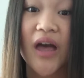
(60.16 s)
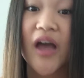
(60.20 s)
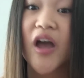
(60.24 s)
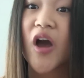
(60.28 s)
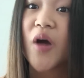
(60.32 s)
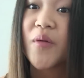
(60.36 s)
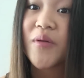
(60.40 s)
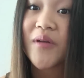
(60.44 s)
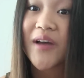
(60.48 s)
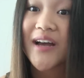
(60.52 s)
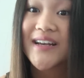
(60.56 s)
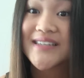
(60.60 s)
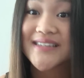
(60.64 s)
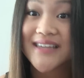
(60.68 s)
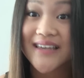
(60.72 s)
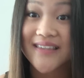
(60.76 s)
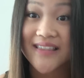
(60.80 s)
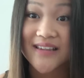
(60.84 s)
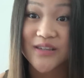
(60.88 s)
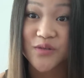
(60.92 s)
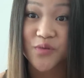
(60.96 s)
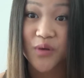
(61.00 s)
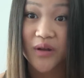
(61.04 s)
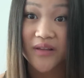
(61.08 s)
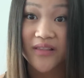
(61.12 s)
I hope you guys like
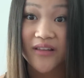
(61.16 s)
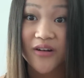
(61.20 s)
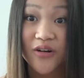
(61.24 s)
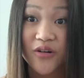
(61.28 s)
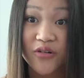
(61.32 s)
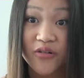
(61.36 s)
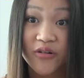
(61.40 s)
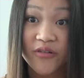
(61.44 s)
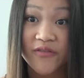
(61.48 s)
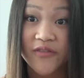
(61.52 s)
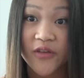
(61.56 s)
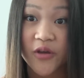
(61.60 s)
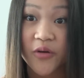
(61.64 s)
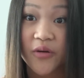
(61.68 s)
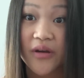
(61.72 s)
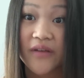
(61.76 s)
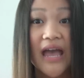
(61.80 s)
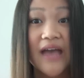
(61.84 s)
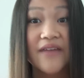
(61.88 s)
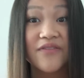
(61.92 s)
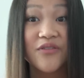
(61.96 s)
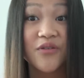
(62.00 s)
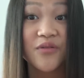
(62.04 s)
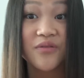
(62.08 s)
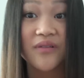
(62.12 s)
this quick little review.
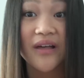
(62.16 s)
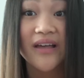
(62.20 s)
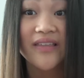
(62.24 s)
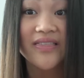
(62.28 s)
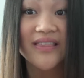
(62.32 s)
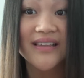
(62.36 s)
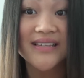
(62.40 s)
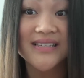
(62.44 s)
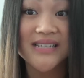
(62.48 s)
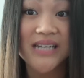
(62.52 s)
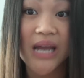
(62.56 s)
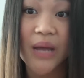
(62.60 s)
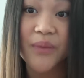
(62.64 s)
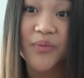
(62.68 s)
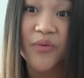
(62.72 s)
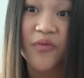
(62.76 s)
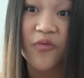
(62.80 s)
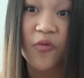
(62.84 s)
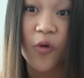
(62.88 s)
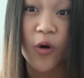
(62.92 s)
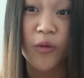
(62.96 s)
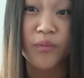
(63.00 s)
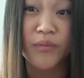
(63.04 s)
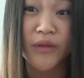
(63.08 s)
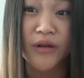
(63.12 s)
If you like this type of
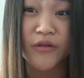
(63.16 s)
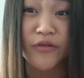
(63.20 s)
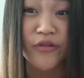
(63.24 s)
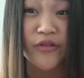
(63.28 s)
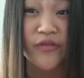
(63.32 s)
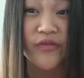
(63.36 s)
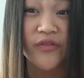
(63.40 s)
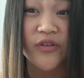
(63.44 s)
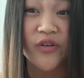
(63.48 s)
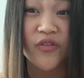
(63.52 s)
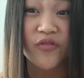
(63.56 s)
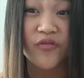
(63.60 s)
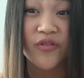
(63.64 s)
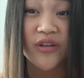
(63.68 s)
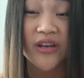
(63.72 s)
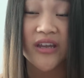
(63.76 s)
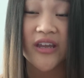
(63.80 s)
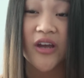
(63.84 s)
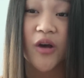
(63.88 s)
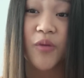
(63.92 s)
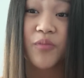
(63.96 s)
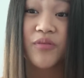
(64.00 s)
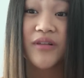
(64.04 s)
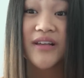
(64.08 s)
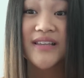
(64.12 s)
1-minute review
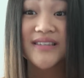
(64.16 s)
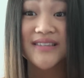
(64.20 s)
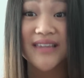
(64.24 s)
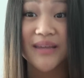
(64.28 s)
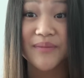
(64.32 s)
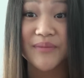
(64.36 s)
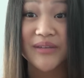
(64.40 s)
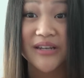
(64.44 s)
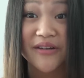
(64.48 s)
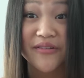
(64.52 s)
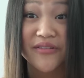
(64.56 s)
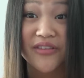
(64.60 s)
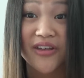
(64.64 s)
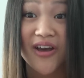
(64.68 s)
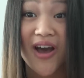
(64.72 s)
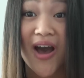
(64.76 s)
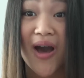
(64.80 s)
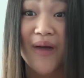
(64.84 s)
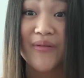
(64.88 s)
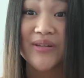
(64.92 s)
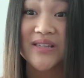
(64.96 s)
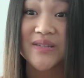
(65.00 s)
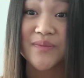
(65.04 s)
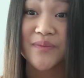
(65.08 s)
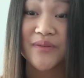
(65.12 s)
video, please let me know in the
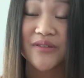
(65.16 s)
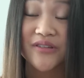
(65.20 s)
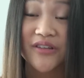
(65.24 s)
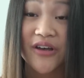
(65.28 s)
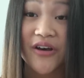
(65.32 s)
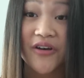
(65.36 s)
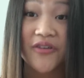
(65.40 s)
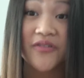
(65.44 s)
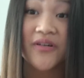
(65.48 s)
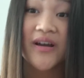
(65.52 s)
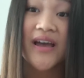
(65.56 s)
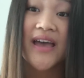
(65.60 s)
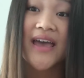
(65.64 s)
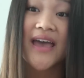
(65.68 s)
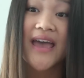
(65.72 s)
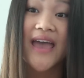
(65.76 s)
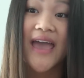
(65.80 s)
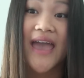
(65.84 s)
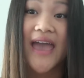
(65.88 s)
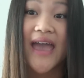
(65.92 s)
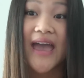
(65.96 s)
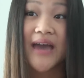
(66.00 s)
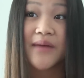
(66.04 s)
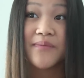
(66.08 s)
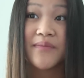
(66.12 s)
comments below,
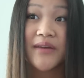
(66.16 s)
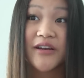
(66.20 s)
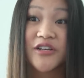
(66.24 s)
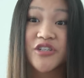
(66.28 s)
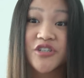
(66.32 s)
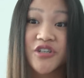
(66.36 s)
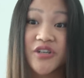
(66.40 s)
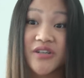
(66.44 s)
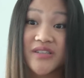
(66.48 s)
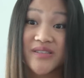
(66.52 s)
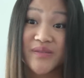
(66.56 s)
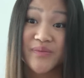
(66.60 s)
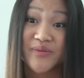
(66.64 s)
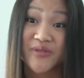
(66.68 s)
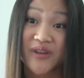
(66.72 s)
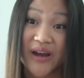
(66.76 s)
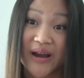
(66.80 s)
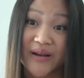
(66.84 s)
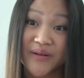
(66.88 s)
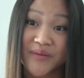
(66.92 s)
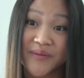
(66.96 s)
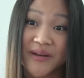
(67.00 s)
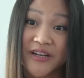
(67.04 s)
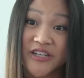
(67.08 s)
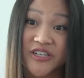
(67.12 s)
and make sure you
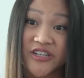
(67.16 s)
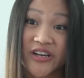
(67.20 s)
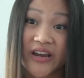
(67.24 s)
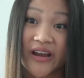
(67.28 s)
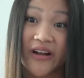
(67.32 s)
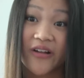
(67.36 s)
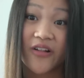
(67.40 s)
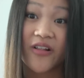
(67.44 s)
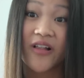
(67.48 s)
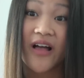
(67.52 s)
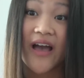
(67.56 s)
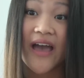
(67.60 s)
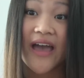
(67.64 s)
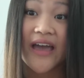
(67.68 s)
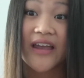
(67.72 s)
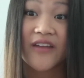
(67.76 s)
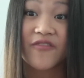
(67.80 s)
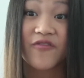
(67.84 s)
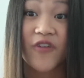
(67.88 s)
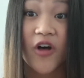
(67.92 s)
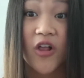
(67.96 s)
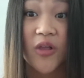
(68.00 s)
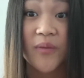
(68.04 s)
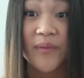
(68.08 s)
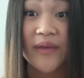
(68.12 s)
subscribe to my channel and
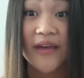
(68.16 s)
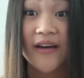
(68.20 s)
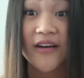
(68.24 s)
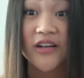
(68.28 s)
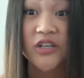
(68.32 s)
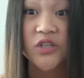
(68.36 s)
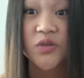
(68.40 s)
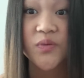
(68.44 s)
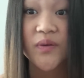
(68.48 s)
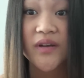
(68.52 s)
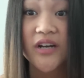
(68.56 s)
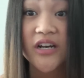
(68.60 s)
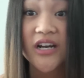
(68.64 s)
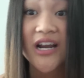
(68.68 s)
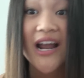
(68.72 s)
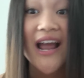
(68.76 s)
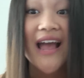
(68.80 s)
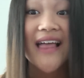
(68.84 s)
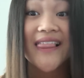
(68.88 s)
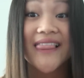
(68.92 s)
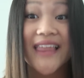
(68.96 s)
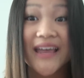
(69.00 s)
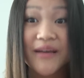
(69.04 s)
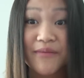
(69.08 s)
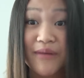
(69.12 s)
follow me on Twitter,
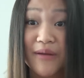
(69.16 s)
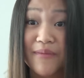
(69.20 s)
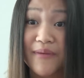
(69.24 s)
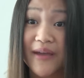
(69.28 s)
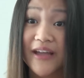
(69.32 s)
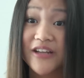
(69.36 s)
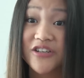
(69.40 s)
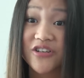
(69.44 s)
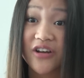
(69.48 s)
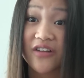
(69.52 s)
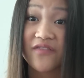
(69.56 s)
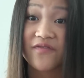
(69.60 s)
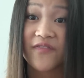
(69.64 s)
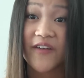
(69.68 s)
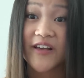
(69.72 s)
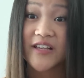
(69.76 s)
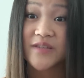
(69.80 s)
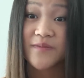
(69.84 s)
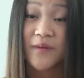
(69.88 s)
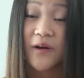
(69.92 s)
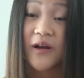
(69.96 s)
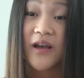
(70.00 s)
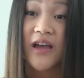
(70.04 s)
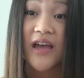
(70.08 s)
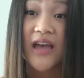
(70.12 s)
like my page on
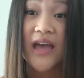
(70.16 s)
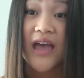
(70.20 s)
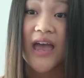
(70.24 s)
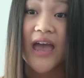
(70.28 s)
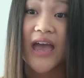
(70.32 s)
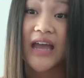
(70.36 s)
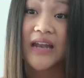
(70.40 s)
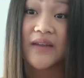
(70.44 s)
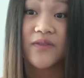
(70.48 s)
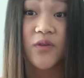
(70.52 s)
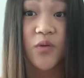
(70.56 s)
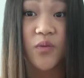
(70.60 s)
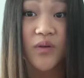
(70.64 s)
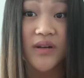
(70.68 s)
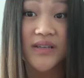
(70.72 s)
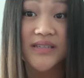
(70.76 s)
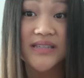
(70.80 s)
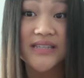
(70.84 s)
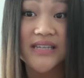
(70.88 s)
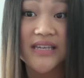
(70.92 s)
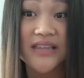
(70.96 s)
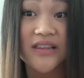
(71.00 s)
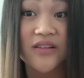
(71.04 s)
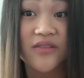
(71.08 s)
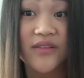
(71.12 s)
Facebook, and if you want
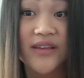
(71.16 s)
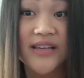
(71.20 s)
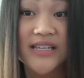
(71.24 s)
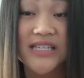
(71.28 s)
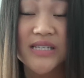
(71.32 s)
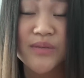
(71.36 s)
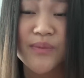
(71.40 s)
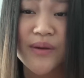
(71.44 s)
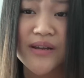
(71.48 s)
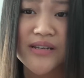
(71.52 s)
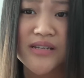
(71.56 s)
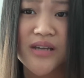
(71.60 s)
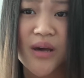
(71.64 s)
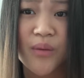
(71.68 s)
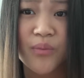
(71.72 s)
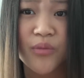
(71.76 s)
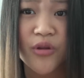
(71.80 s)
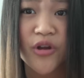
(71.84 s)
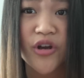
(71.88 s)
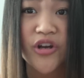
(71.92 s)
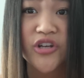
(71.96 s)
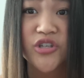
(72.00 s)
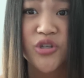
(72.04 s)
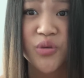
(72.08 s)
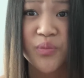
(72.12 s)
to see the links to my
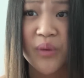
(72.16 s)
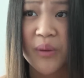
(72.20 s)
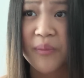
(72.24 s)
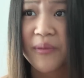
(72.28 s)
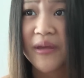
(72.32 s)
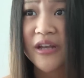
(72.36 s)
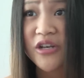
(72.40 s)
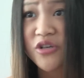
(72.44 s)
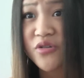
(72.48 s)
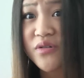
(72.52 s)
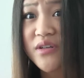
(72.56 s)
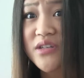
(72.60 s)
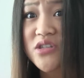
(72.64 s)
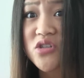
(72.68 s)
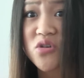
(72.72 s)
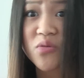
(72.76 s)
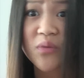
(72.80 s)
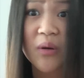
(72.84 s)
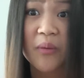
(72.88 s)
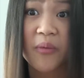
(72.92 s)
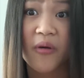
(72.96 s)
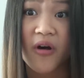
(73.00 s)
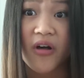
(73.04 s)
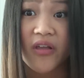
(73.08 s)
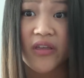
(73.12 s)
Tumblrs or my Pinterest
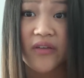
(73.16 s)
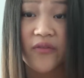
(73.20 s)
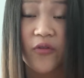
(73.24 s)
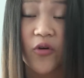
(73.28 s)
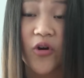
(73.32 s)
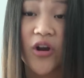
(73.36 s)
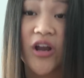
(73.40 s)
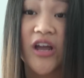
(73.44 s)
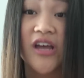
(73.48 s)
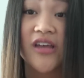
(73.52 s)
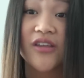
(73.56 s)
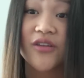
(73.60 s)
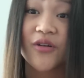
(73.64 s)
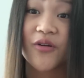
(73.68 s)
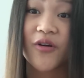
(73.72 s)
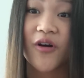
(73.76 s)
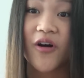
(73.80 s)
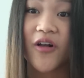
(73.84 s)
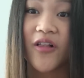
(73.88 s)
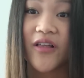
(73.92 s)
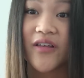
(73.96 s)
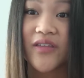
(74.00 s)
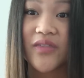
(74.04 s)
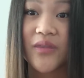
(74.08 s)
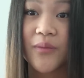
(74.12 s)
or my Polyvore, they're
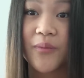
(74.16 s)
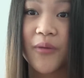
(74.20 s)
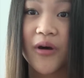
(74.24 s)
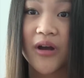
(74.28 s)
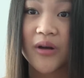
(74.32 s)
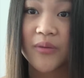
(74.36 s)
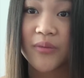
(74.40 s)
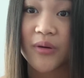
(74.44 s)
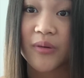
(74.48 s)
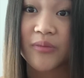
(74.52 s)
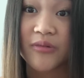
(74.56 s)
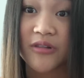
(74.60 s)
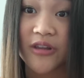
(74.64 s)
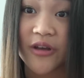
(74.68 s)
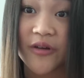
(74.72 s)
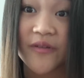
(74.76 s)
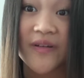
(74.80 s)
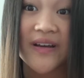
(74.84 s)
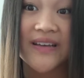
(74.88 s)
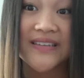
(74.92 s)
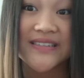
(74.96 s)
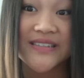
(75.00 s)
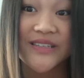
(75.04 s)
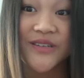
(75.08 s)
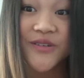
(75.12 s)
all in the bottom bar
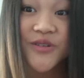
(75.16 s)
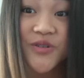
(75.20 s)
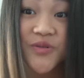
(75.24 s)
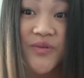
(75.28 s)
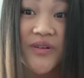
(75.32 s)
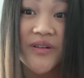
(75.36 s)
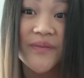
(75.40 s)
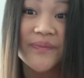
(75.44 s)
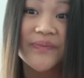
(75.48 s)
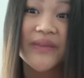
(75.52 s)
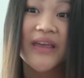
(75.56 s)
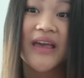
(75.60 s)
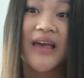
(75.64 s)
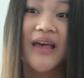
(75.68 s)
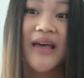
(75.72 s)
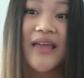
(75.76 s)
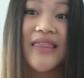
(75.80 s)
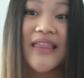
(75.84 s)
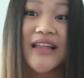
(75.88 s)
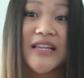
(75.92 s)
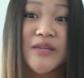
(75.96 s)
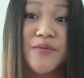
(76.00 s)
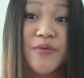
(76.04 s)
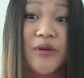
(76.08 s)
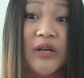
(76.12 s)
below as usual.
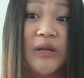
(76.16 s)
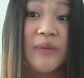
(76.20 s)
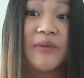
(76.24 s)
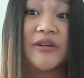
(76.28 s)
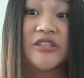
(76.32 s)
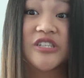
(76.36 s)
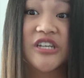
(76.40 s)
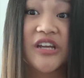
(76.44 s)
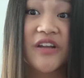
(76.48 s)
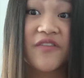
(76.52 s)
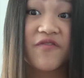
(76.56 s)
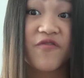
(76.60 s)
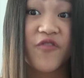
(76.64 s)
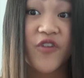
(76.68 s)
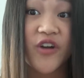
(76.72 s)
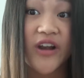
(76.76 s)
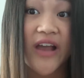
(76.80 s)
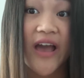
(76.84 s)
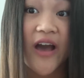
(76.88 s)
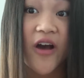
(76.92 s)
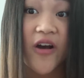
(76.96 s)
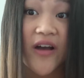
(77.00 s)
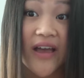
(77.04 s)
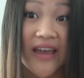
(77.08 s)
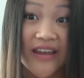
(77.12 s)
That's pretty much it for
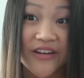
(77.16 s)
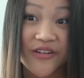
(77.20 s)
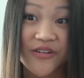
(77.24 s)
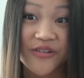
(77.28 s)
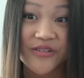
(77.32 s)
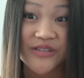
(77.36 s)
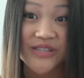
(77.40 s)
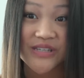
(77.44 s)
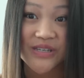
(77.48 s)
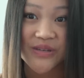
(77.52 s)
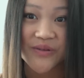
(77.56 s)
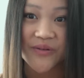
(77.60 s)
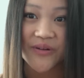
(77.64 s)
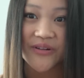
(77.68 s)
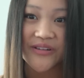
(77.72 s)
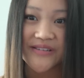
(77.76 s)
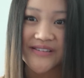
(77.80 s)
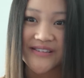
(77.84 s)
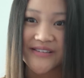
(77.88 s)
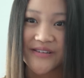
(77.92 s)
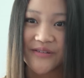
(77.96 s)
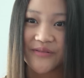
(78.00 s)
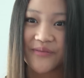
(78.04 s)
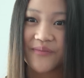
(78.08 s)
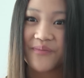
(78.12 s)
now, and I'll see you all
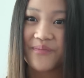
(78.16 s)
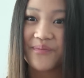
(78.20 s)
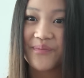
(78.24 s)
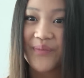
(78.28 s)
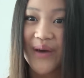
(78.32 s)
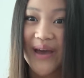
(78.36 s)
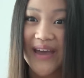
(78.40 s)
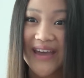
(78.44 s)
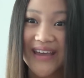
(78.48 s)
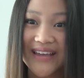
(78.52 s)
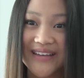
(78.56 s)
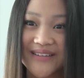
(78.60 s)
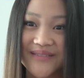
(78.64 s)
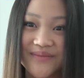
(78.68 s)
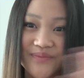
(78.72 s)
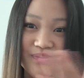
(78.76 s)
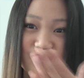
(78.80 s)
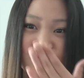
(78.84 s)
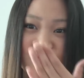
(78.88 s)
soon. Bye!